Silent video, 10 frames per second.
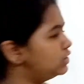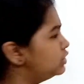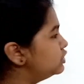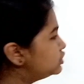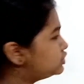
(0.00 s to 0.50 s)

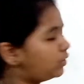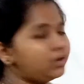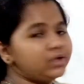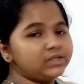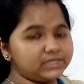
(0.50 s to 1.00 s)
So,
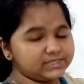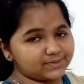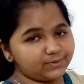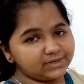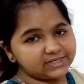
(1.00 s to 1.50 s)
these
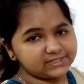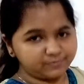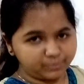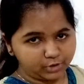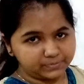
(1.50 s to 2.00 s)
colligative
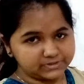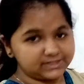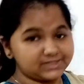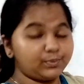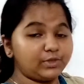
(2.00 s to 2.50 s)

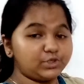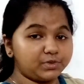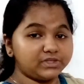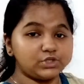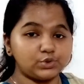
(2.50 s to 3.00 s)
properties, which were
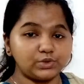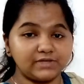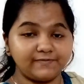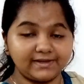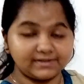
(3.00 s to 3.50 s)
the 2
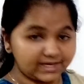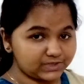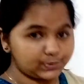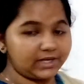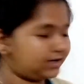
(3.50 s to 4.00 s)
that
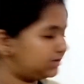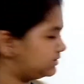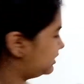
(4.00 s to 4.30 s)
we learned?